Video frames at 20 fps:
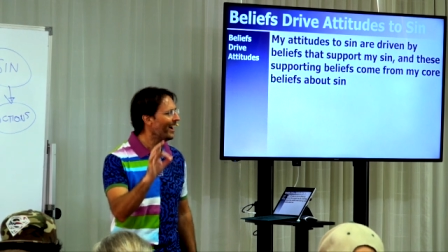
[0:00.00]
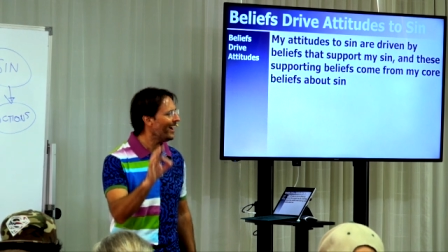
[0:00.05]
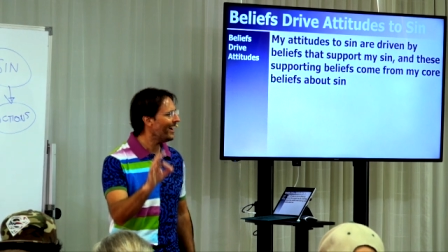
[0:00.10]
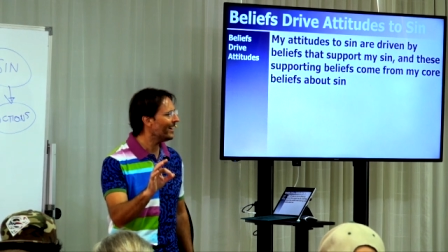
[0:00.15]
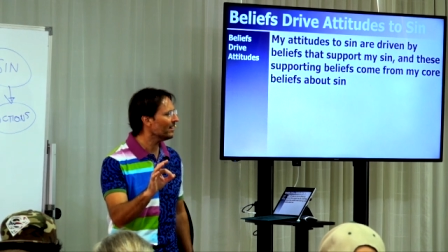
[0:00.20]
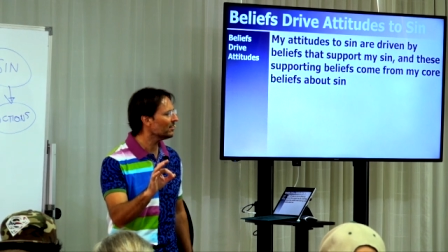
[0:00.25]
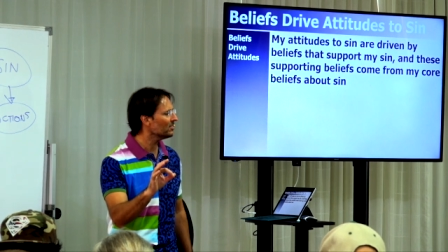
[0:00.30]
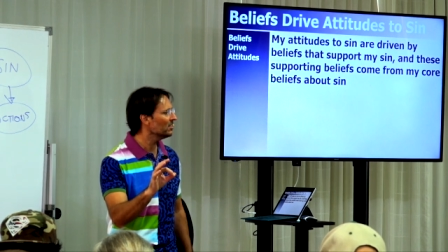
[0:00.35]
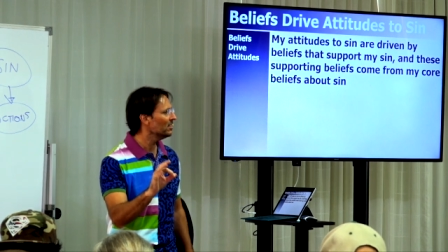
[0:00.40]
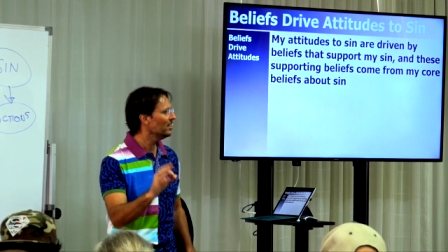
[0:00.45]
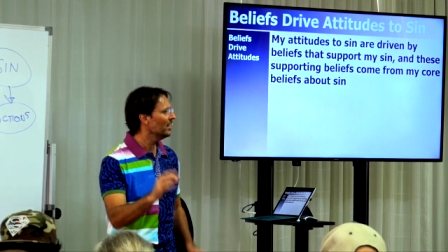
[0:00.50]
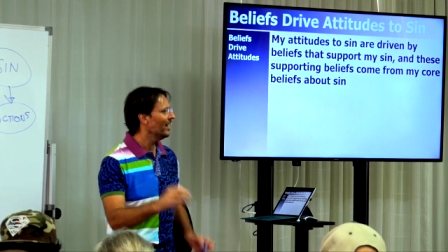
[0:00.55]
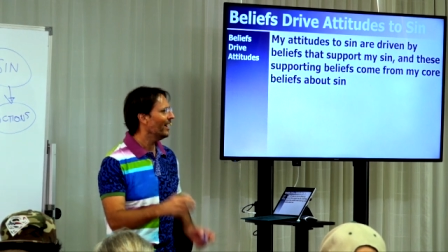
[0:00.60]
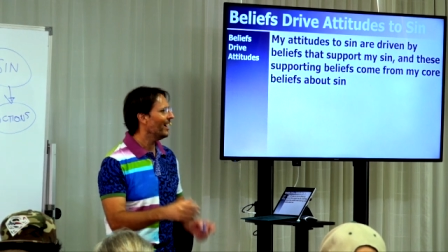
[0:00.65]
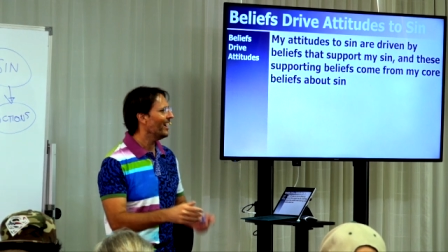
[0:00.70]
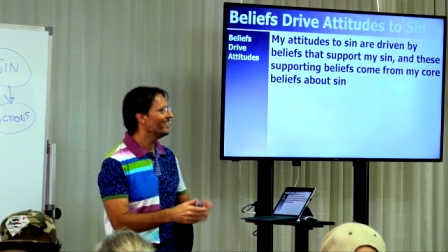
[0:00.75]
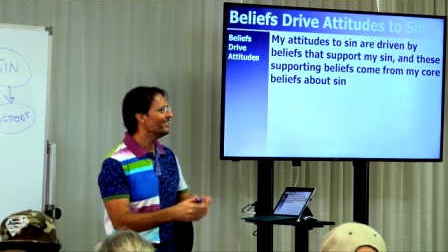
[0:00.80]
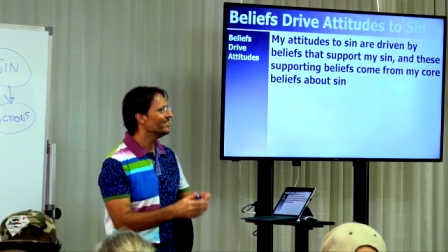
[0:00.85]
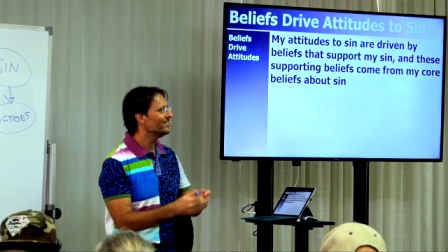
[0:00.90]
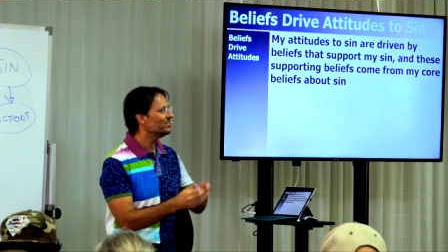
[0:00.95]
act,
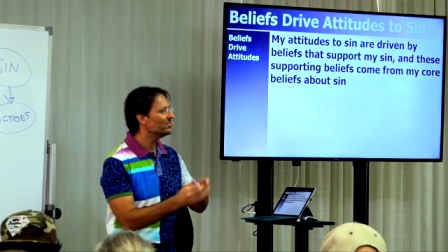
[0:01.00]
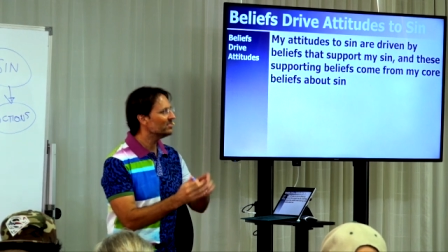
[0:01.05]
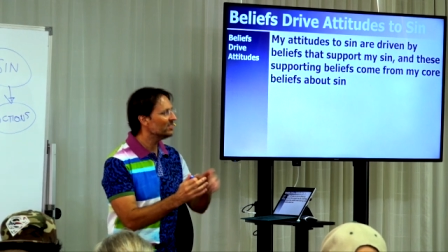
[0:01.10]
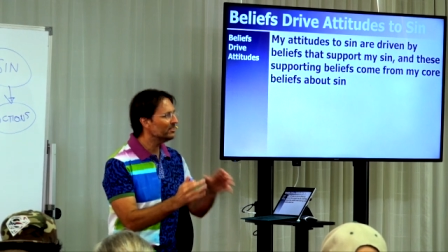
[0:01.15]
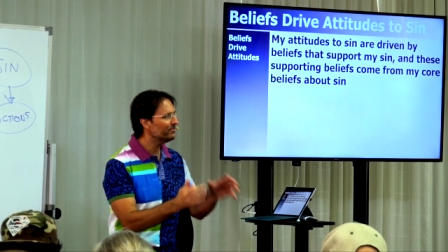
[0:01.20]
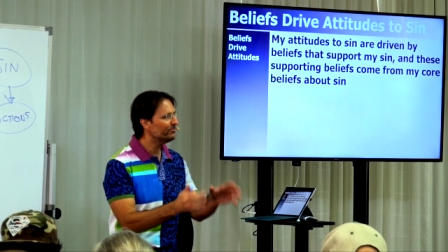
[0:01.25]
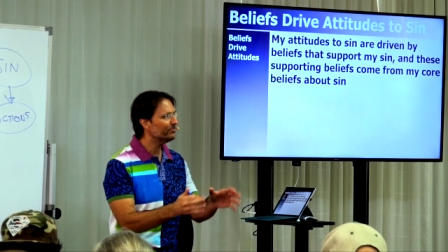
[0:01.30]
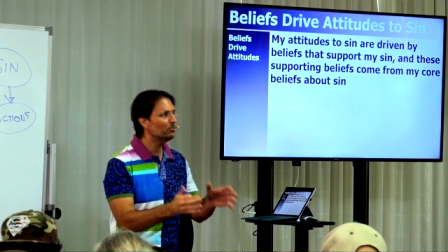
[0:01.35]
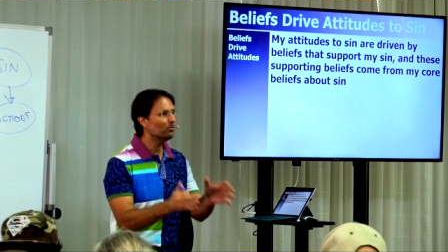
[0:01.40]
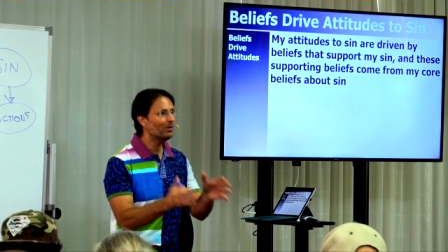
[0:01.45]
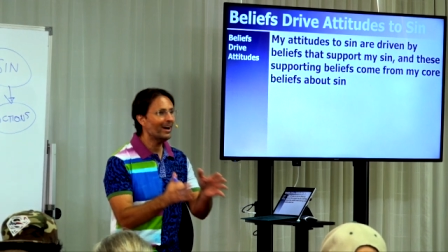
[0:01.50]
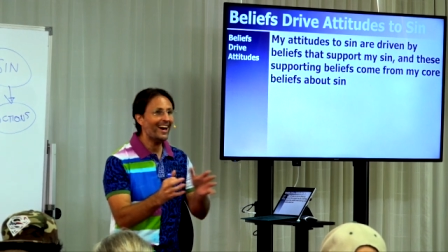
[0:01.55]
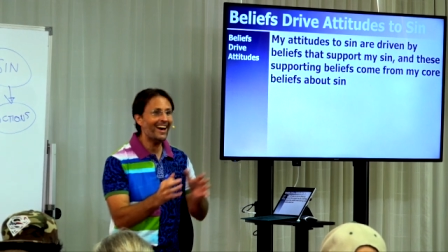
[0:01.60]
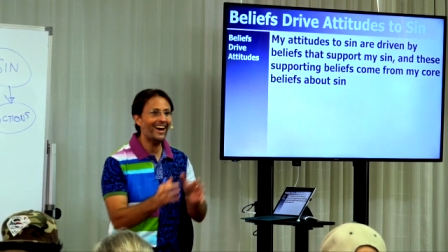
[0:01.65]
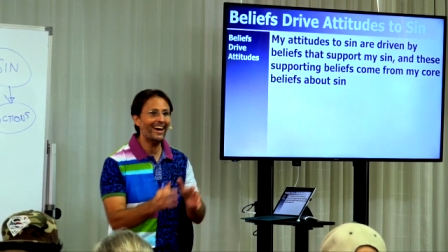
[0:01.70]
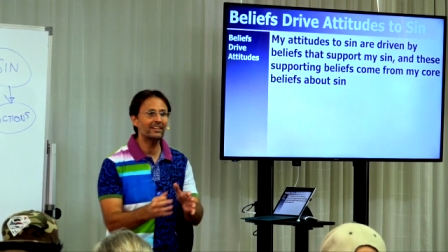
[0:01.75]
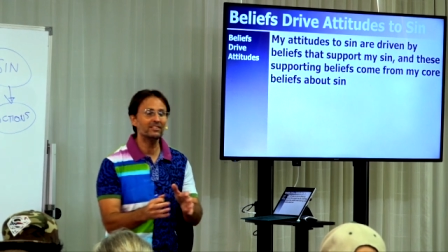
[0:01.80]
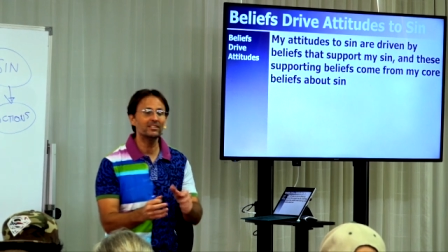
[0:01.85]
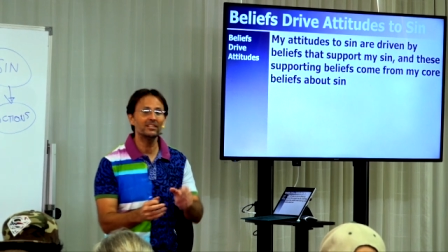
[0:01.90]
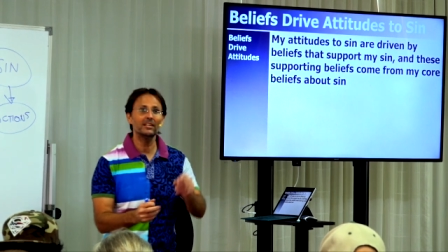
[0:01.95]
and the sinful
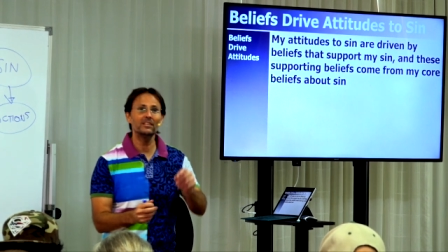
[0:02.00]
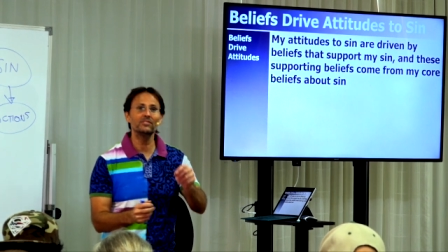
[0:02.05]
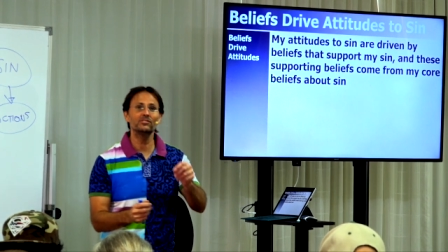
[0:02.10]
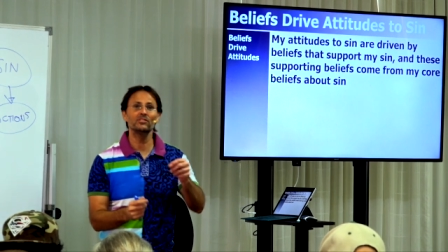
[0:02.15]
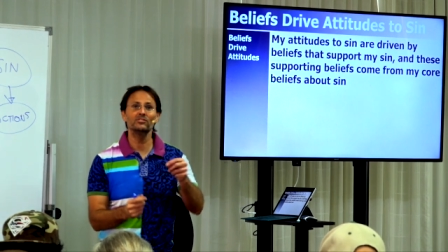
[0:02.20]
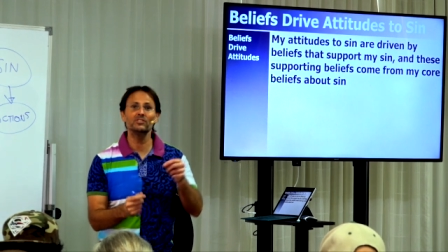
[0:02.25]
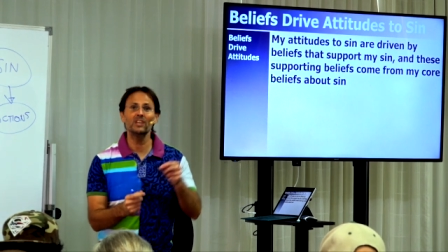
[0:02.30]
act is a